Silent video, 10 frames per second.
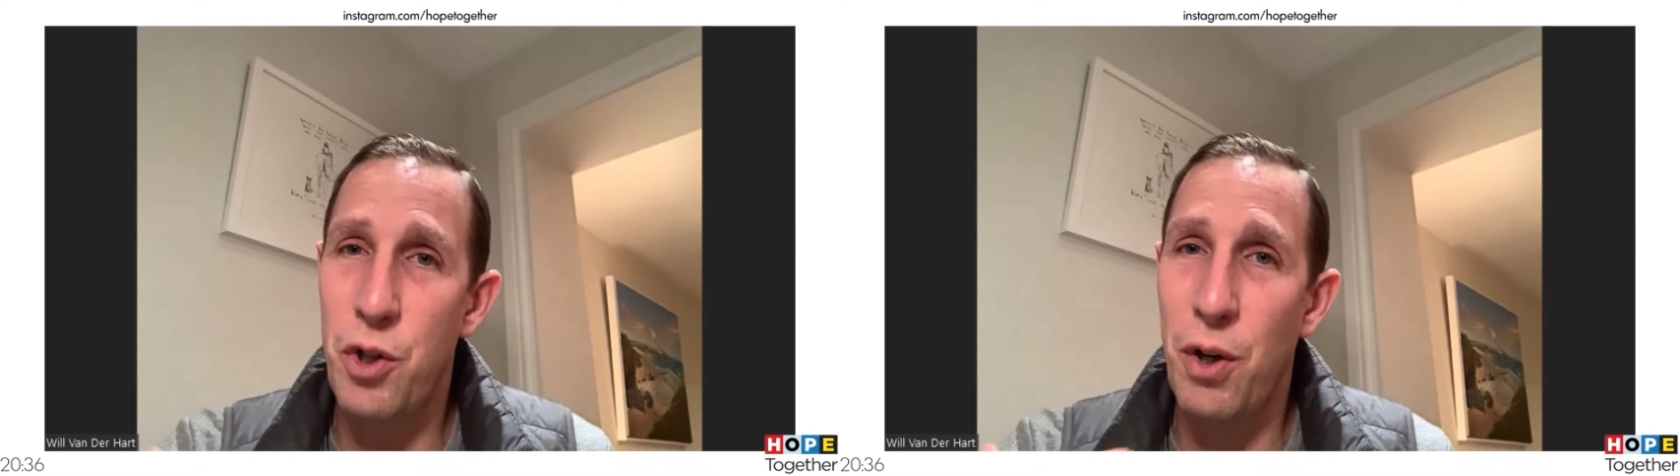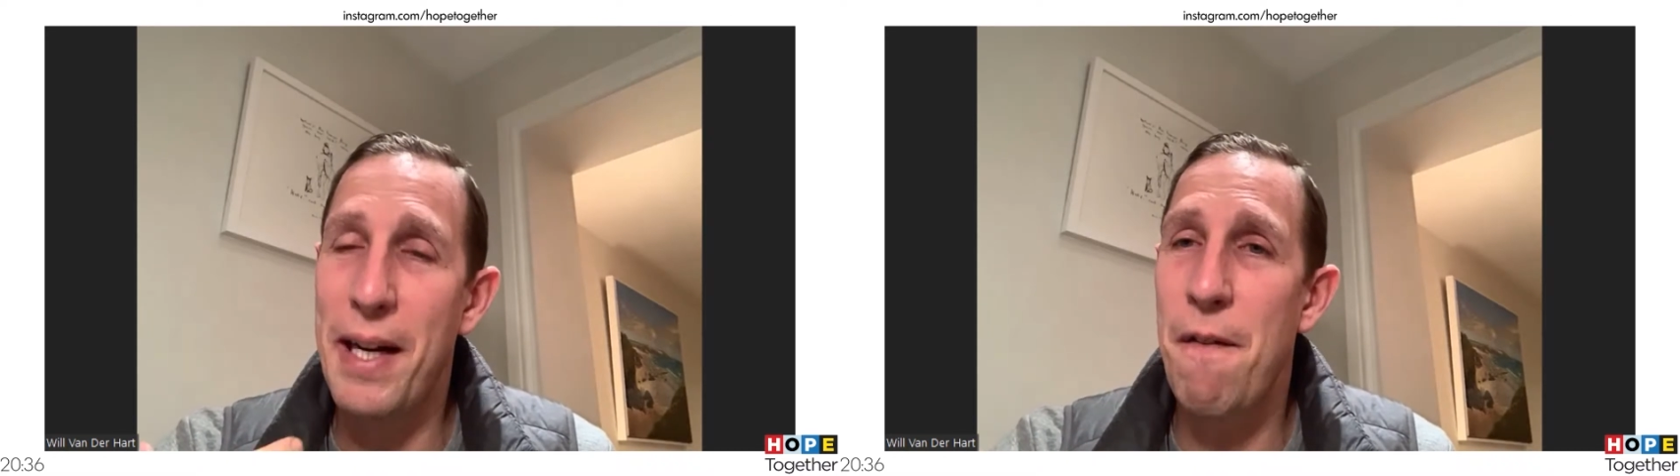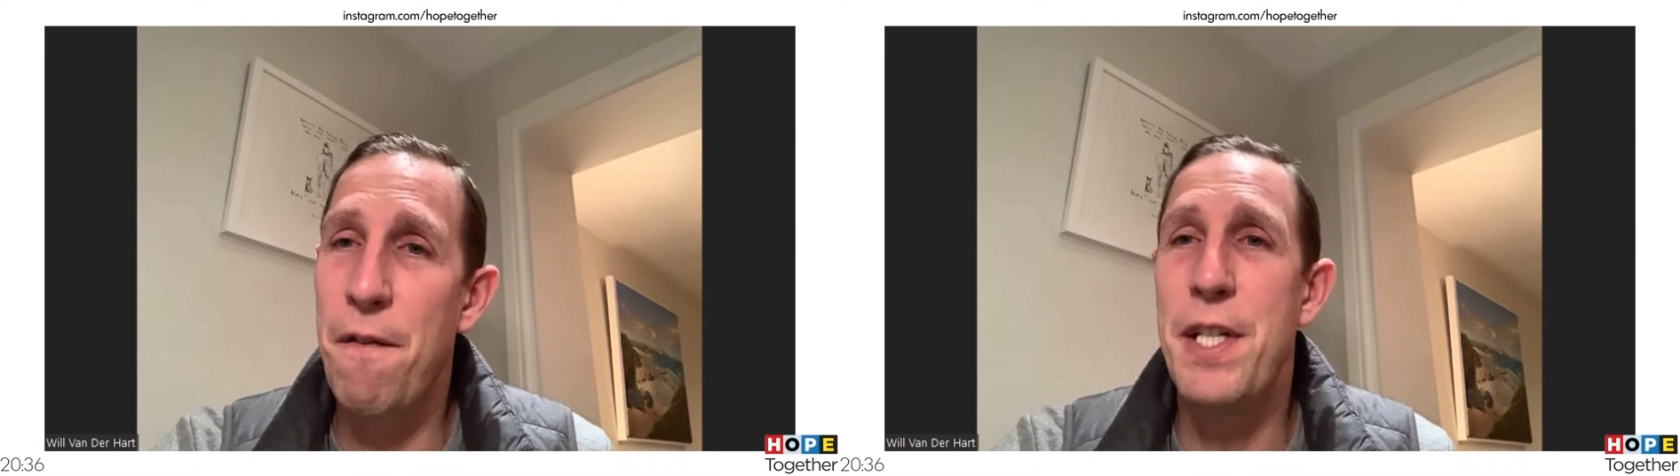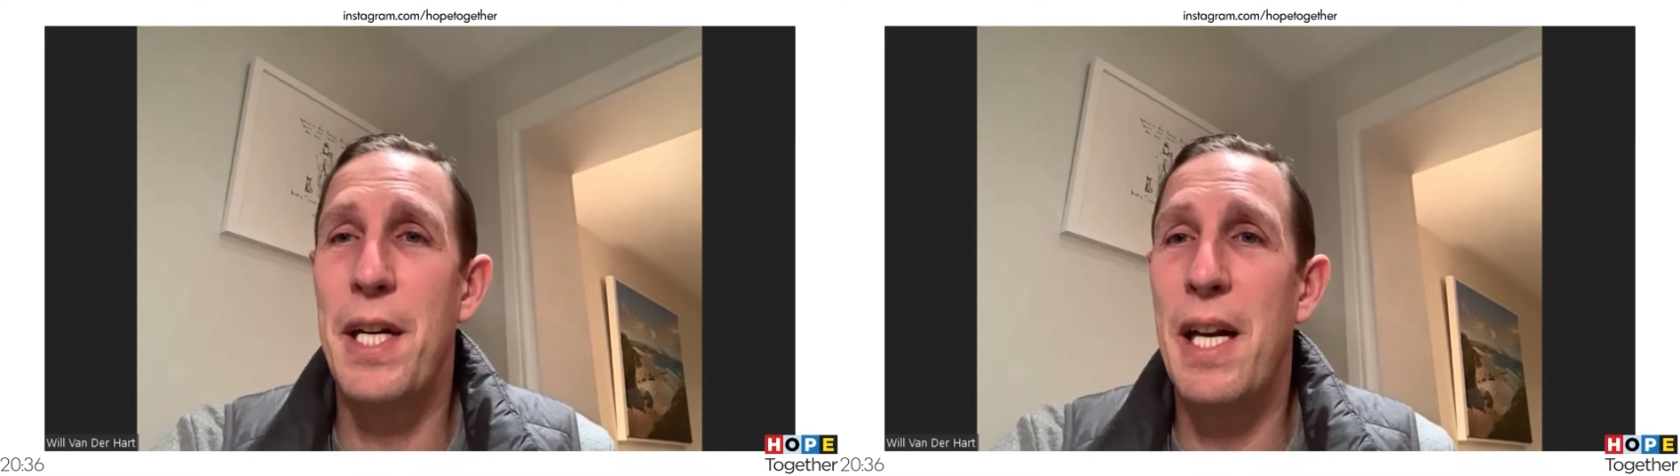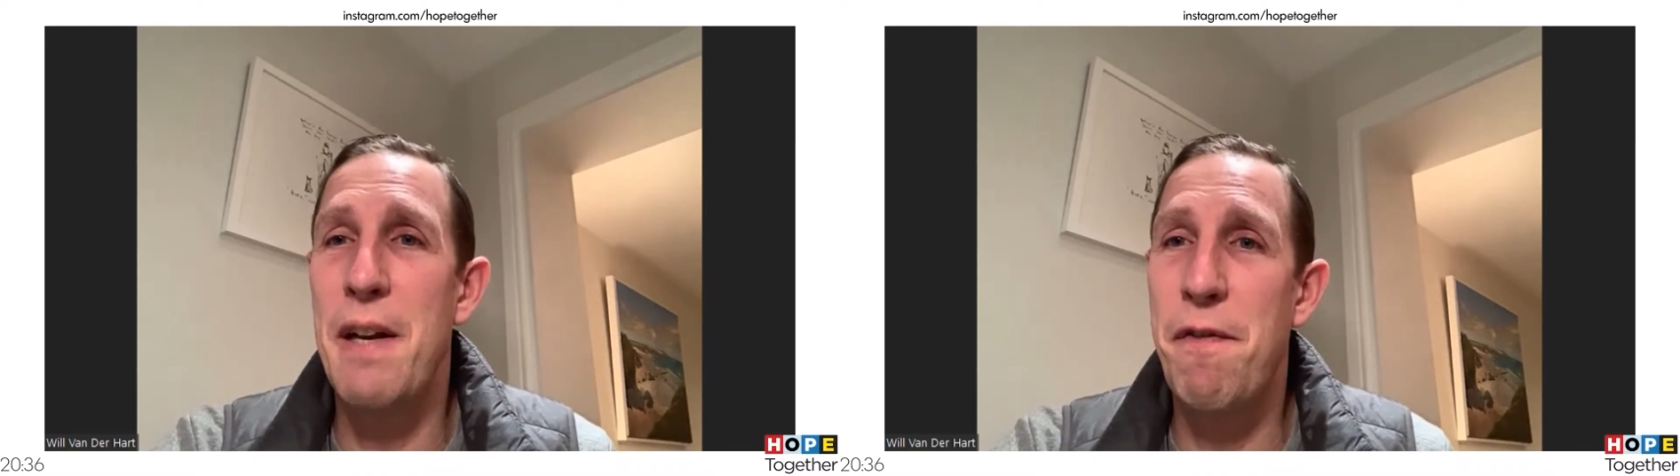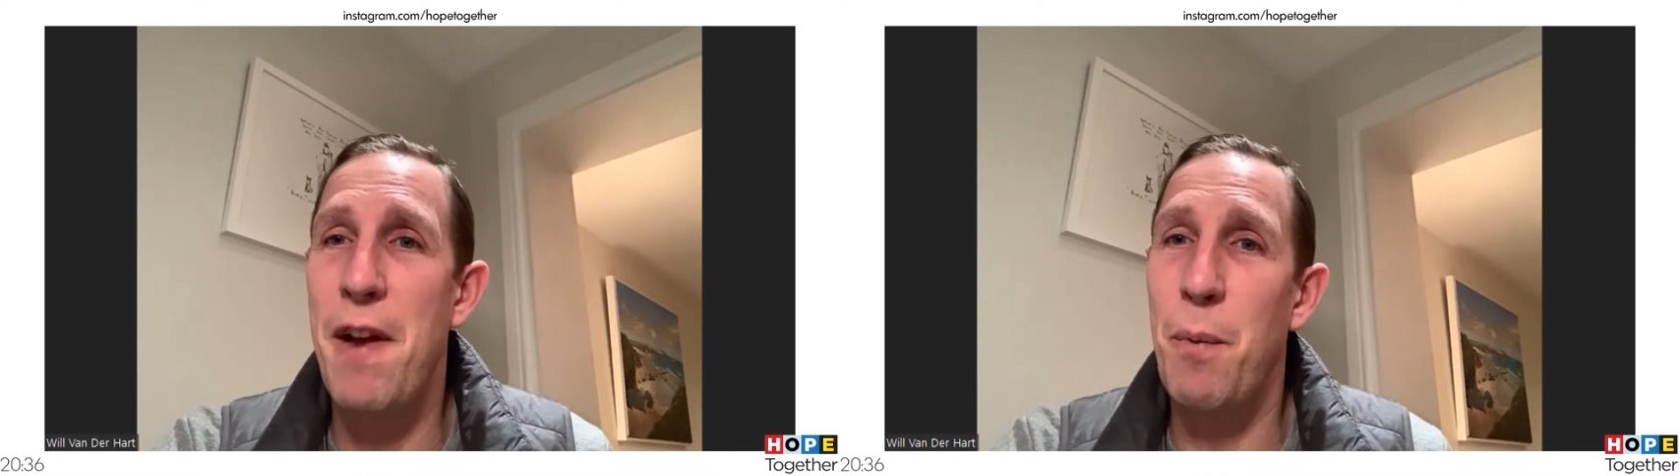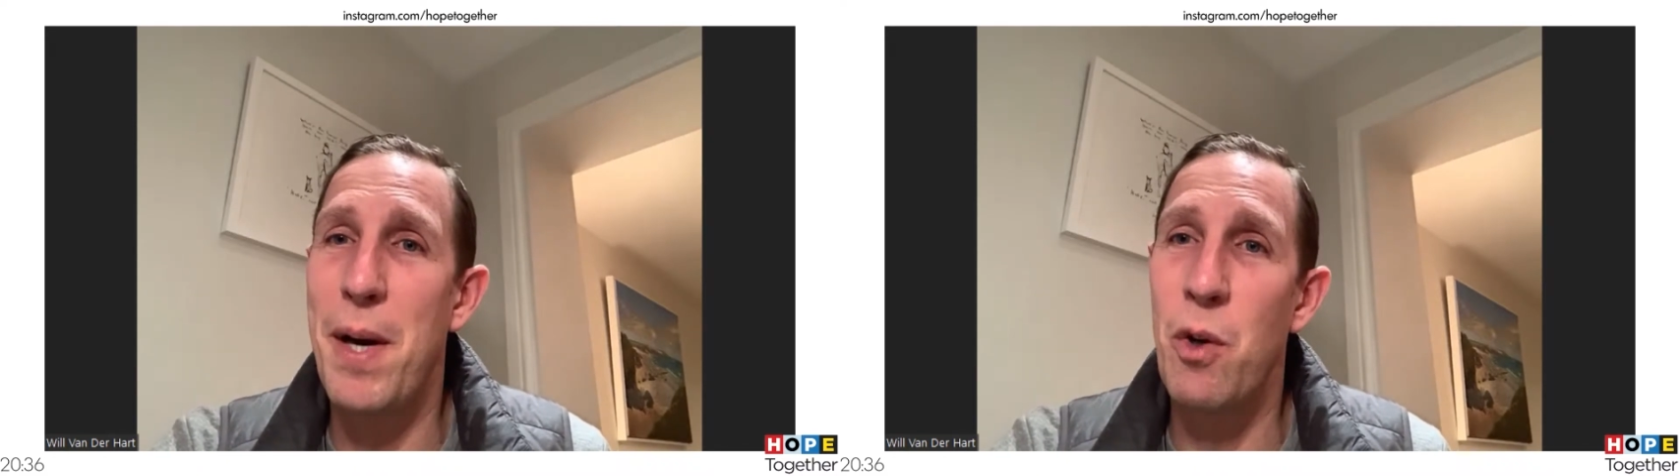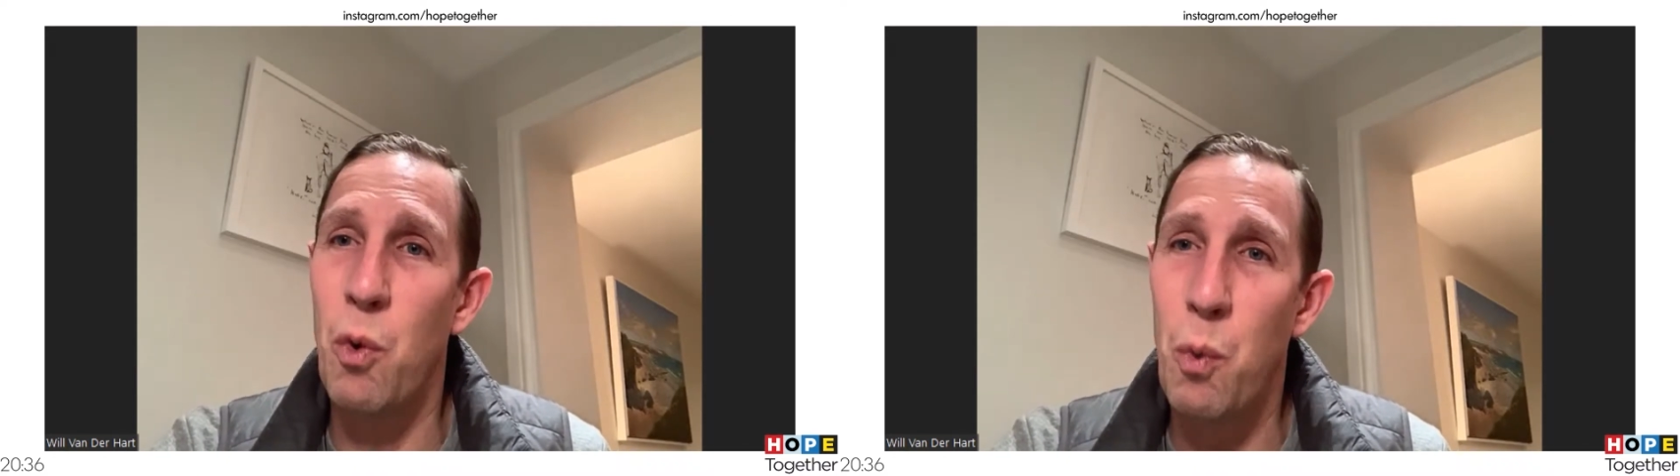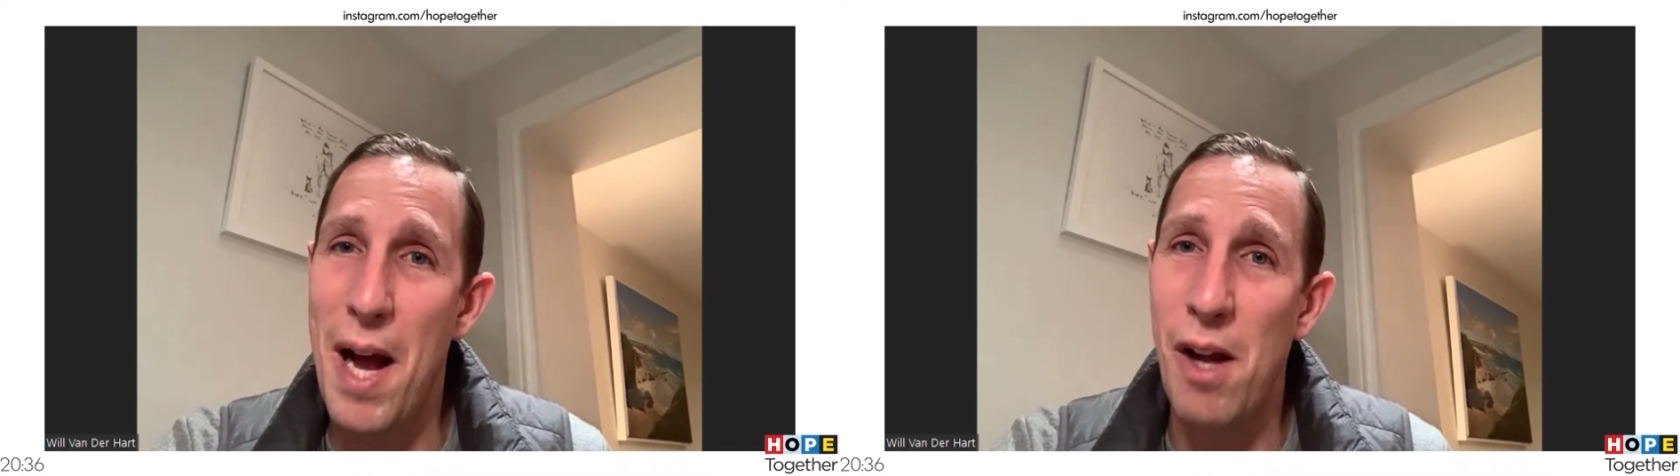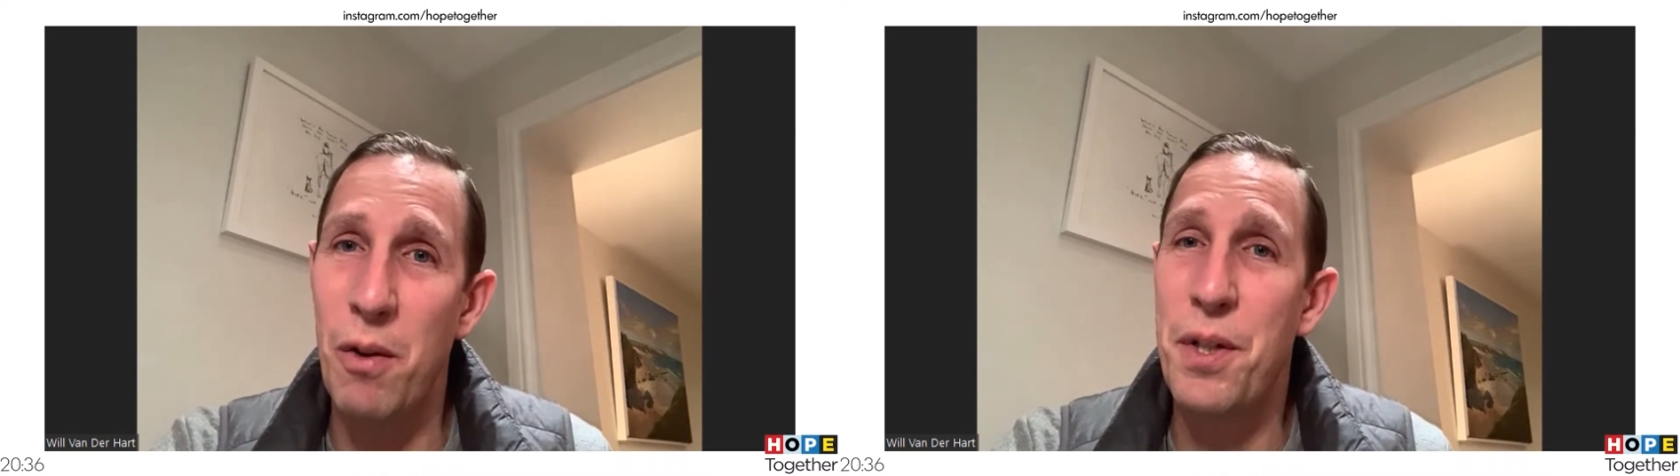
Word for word: trying to get physically fit when you're well